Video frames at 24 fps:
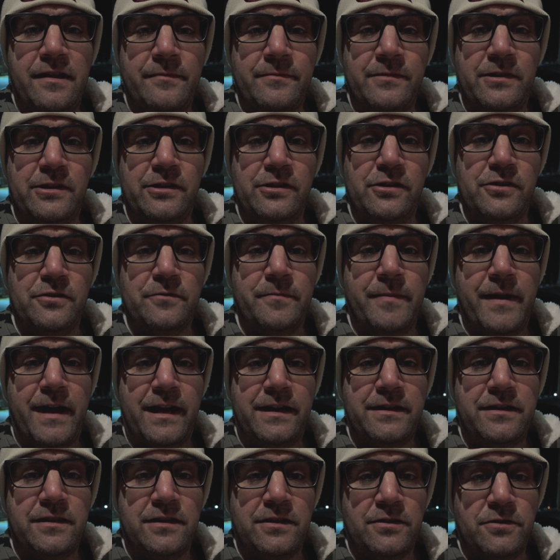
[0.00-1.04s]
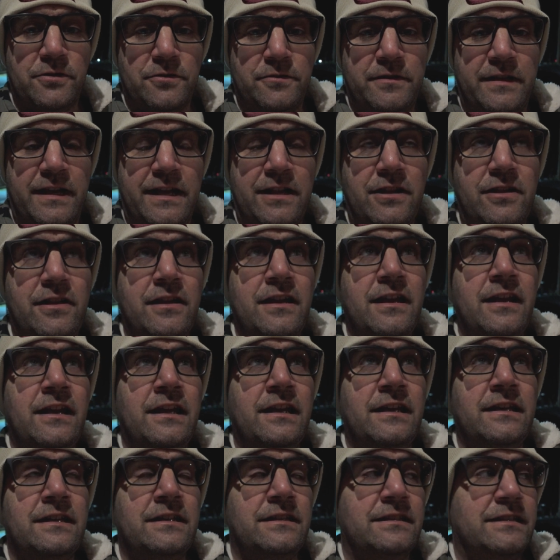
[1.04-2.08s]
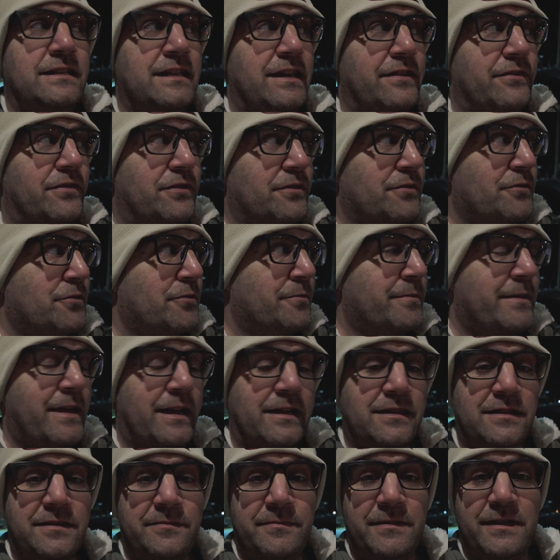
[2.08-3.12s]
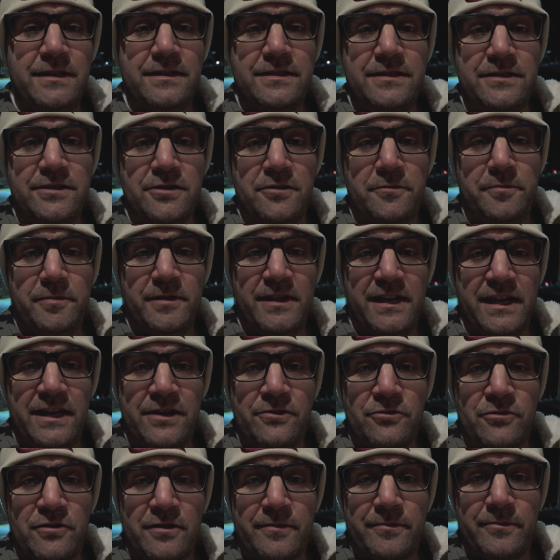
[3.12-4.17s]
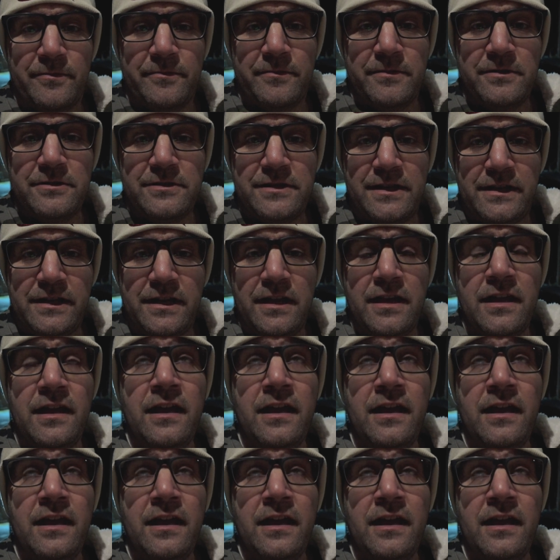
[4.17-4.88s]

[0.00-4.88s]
I'm going to go back to the hotel, see if the room next to me is still playing horrible music.